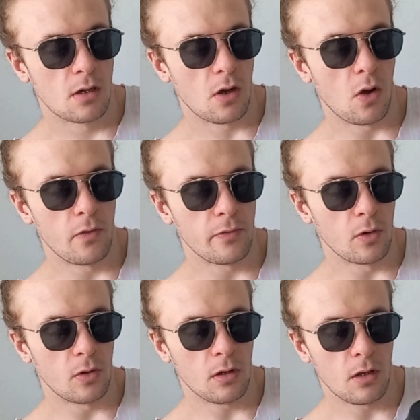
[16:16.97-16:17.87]

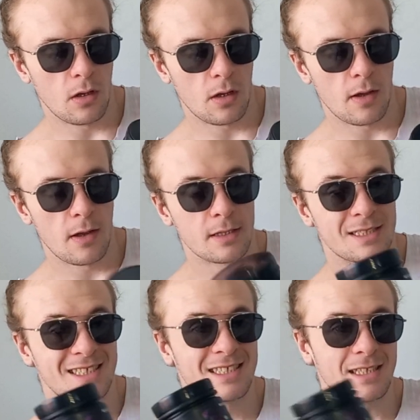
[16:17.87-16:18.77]
overall,
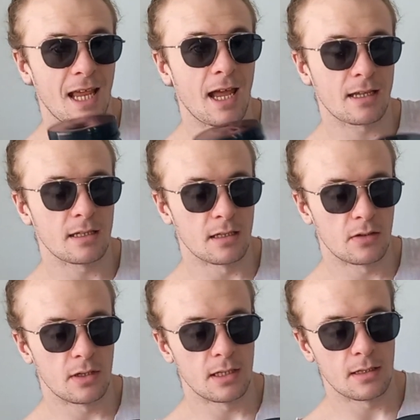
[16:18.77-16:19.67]
stacked
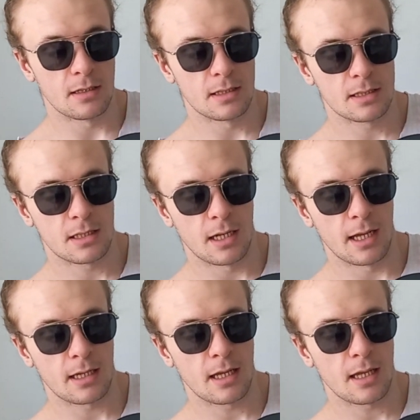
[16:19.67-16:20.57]
ingredient list,
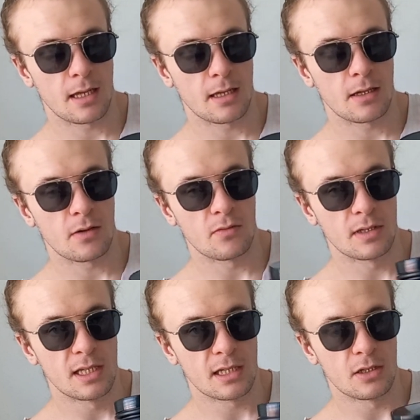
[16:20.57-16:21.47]
like
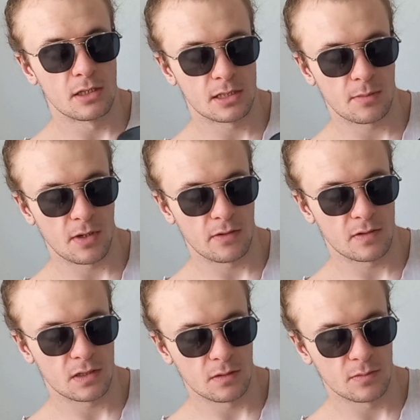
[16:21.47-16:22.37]
ridiculous amount of
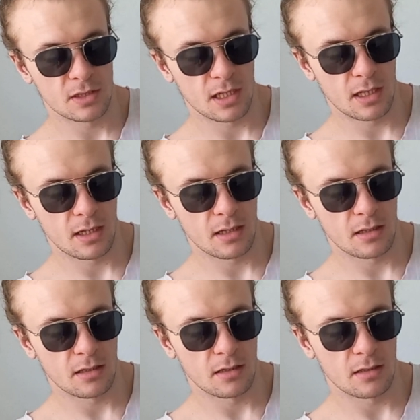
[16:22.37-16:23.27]
stems and
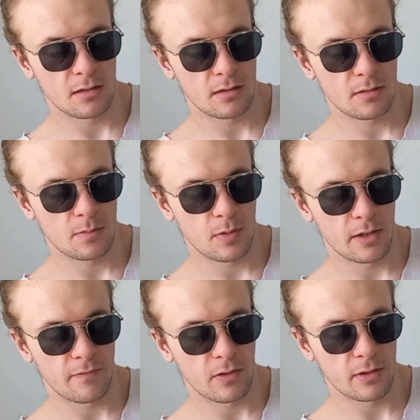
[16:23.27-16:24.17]

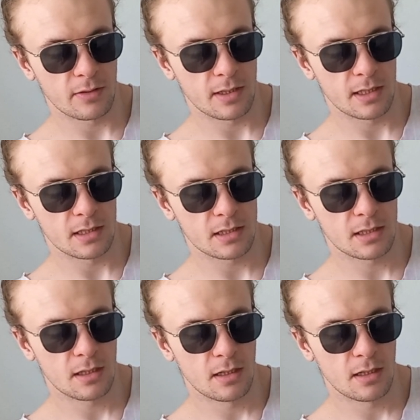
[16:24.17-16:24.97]
blood flow ingredients.